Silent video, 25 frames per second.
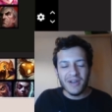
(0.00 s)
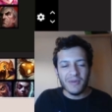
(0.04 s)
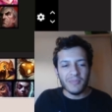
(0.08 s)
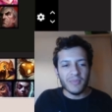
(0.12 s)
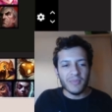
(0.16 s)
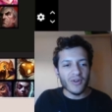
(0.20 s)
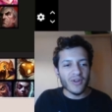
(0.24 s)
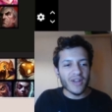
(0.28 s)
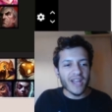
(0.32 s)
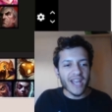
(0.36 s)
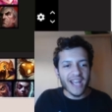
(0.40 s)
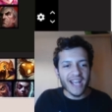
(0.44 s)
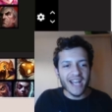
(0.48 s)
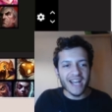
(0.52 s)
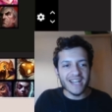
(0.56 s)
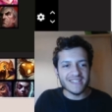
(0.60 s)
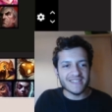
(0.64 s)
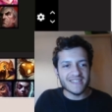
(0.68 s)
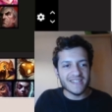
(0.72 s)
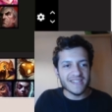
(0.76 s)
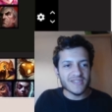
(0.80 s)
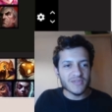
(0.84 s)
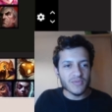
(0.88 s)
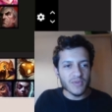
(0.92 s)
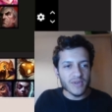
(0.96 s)
But okay, guys,
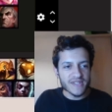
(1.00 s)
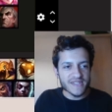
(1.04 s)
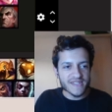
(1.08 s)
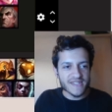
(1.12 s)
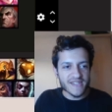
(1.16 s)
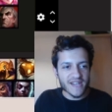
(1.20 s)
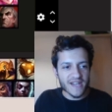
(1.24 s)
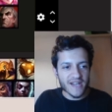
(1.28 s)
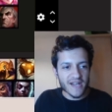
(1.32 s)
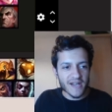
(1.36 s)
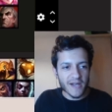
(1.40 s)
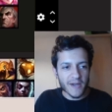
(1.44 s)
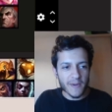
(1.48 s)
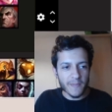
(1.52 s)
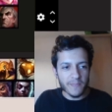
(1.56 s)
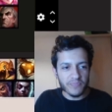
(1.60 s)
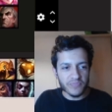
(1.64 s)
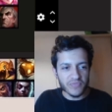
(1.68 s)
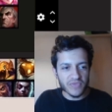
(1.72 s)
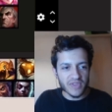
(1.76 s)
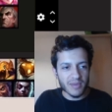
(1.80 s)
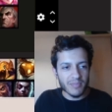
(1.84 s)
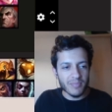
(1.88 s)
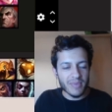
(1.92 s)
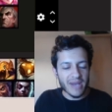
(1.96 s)
this was the
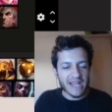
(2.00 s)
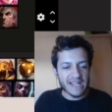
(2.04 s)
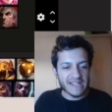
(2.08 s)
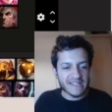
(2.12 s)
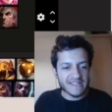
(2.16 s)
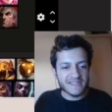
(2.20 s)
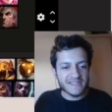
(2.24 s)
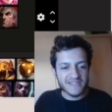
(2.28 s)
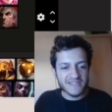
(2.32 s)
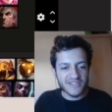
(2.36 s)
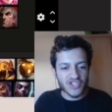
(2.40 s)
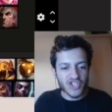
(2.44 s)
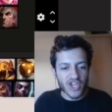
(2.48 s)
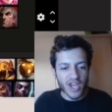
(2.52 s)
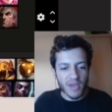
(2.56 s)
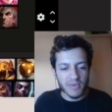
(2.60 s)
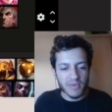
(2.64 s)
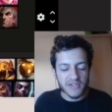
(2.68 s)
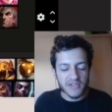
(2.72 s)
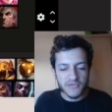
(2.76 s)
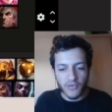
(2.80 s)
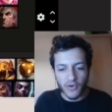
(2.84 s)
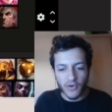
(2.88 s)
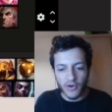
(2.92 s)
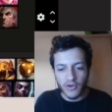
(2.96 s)
the best
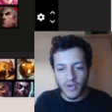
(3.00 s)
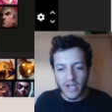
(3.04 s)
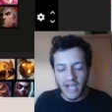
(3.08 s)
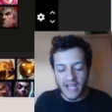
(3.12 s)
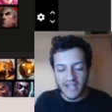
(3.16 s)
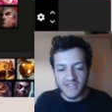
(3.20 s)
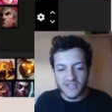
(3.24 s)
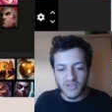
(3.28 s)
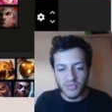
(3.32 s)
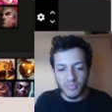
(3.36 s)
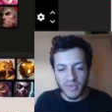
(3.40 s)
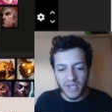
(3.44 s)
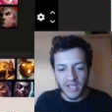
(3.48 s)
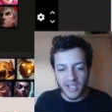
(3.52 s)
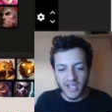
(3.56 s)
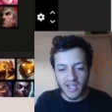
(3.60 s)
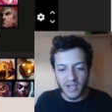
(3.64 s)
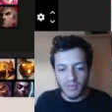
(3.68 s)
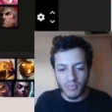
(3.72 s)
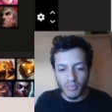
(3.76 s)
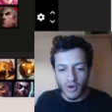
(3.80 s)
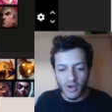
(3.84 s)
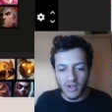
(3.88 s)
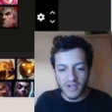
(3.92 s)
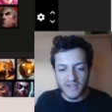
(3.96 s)
champions for you guys to pick
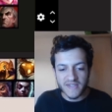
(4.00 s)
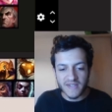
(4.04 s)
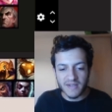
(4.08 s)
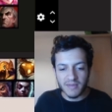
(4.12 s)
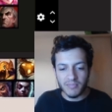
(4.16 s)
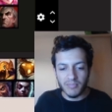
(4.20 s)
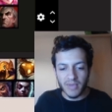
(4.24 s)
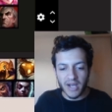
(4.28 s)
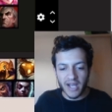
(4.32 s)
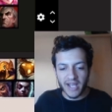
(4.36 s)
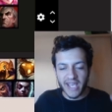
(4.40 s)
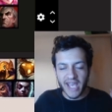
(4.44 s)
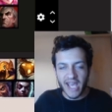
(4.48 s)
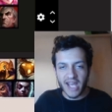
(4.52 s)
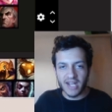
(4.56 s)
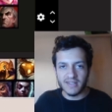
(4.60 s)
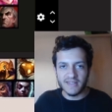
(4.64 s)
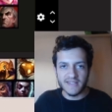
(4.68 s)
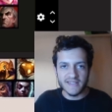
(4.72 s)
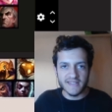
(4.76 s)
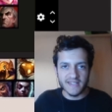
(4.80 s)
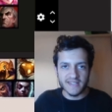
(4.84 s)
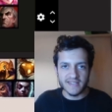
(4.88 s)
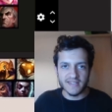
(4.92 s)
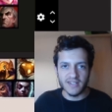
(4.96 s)
in bronze. Again,
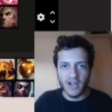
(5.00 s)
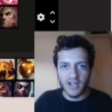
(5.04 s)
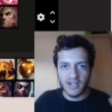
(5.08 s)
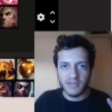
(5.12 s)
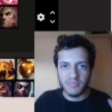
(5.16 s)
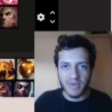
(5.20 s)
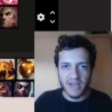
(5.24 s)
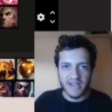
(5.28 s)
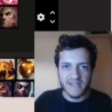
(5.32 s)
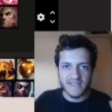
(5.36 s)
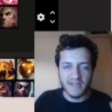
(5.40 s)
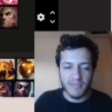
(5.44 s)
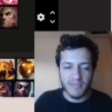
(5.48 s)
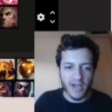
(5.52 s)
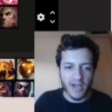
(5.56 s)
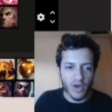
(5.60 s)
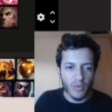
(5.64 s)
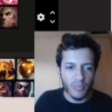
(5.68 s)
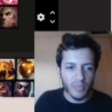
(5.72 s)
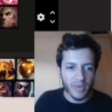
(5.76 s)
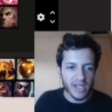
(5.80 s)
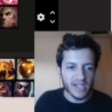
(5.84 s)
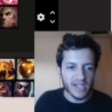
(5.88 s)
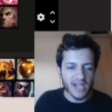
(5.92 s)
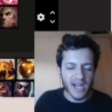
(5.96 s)
this is not based in my
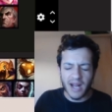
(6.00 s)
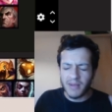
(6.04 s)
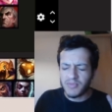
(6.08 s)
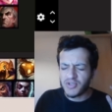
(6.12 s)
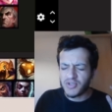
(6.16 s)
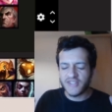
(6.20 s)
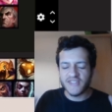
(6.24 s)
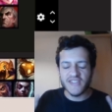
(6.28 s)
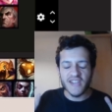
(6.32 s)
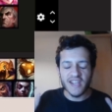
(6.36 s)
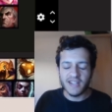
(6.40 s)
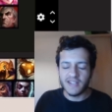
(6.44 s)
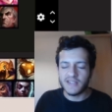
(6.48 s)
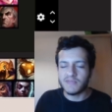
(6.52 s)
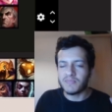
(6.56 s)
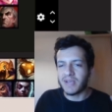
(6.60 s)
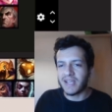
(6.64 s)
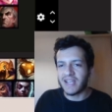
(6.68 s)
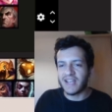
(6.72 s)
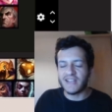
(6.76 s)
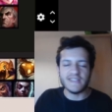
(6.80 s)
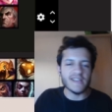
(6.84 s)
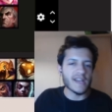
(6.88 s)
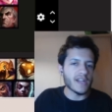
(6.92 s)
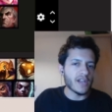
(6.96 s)
opinion. I'm just saying this
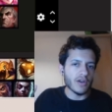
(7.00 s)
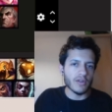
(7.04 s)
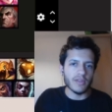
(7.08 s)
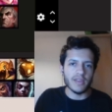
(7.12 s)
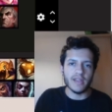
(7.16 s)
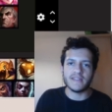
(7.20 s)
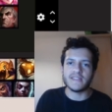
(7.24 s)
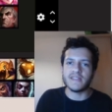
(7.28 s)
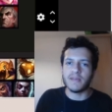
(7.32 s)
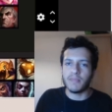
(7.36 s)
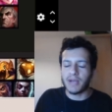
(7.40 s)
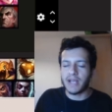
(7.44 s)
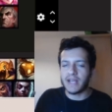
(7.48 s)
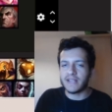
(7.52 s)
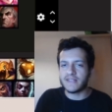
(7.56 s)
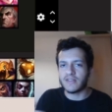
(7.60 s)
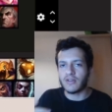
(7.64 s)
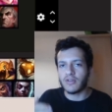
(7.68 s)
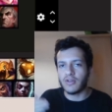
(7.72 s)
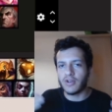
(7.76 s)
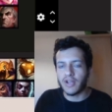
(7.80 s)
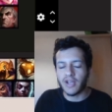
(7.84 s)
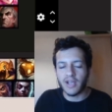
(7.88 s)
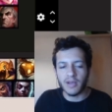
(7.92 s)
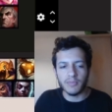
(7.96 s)
because I know that some guys are
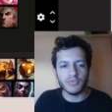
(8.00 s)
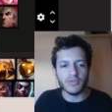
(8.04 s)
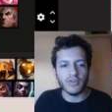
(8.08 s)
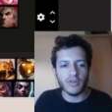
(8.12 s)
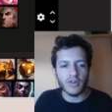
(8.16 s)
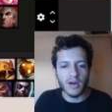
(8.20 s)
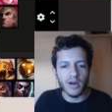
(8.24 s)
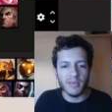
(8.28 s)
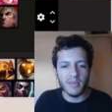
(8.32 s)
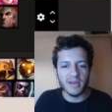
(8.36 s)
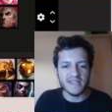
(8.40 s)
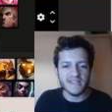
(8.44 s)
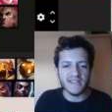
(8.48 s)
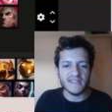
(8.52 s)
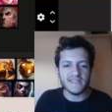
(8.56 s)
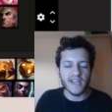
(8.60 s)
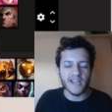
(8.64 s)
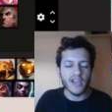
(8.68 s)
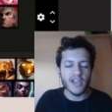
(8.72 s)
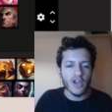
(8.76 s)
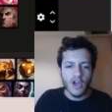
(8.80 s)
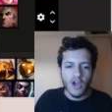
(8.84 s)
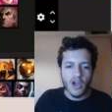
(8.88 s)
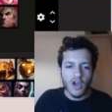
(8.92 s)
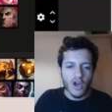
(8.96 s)
going to come to the comments and
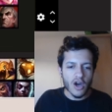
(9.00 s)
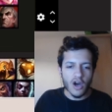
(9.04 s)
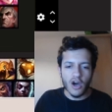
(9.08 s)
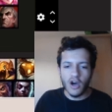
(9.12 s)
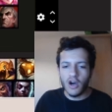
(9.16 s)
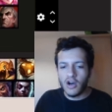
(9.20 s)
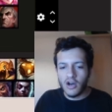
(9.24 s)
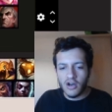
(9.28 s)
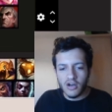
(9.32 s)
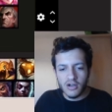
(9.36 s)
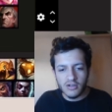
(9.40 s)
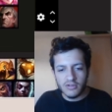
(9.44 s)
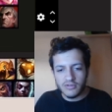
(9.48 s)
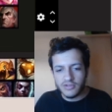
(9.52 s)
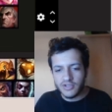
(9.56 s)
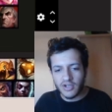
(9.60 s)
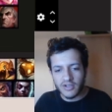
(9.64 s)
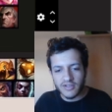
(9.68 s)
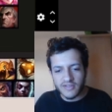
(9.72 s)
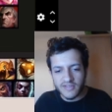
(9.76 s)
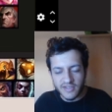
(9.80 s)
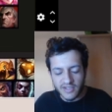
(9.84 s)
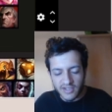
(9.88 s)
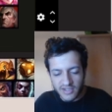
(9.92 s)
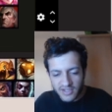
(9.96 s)
say, "Oh,
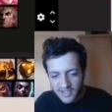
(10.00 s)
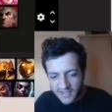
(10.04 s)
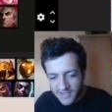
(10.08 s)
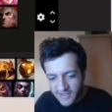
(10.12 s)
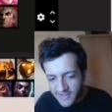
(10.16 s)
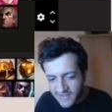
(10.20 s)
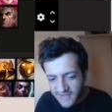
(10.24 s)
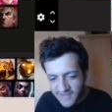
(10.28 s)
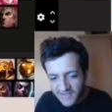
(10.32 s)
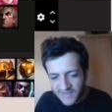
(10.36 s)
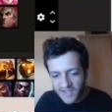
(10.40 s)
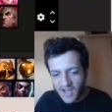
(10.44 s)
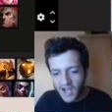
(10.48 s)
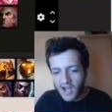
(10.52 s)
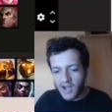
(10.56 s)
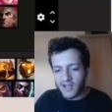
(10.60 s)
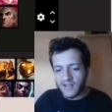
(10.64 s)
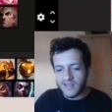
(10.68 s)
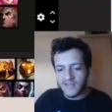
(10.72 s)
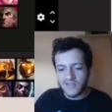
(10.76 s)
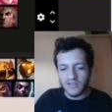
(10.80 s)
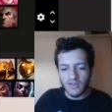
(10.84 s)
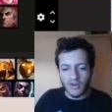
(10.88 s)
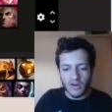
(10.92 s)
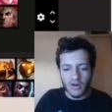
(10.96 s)
your tier list
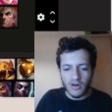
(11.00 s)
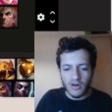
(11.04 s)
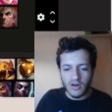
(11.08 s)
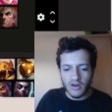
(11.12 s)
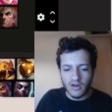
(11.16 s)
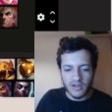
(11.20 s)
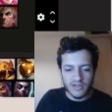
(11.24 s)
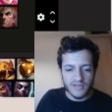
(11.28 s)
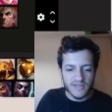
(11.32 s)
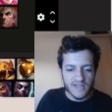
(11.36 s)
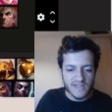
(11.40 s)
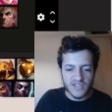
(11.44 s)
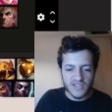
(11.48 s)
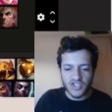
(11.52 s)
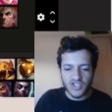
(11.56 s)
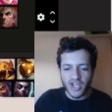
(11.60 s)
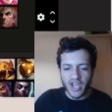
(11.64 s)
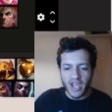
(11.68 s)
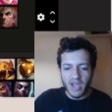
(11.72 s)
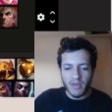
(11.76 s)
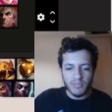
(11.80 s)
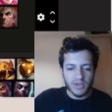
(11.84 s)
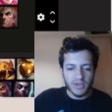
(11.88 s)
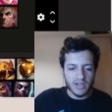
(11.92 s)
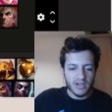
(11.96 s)
sucks," or "This
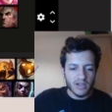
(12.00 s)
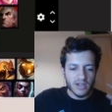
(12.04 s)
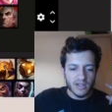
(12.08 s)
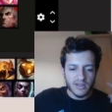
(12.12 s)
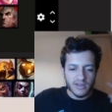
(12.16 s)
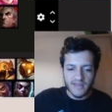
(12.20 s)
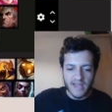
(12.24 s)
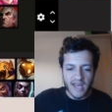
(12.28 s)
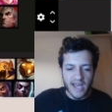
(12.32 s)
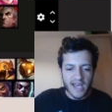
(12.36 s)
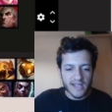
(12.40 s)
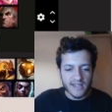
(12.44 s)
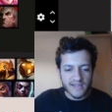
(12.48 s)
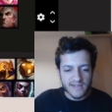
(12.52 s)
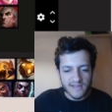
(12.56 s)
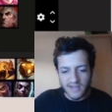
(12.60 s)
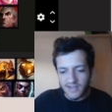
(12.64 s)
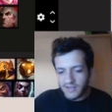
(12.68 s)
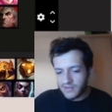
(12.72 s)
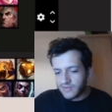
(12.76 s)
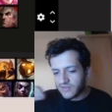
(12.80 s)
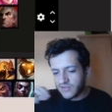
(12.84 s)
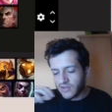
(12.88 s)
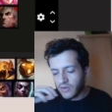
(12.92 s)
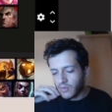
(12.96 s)
champion and that
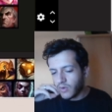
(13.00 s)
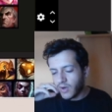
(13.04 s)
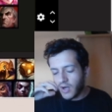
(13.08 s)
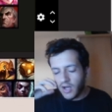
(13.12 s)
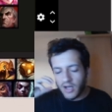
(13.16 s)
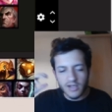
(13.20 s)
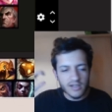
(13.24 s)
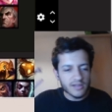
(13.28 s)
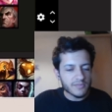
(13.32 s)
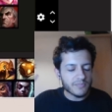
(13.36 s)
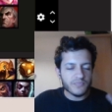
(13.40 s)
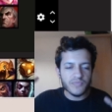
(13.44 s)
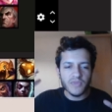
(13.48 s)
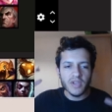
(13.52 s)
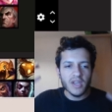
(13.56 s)
and so on."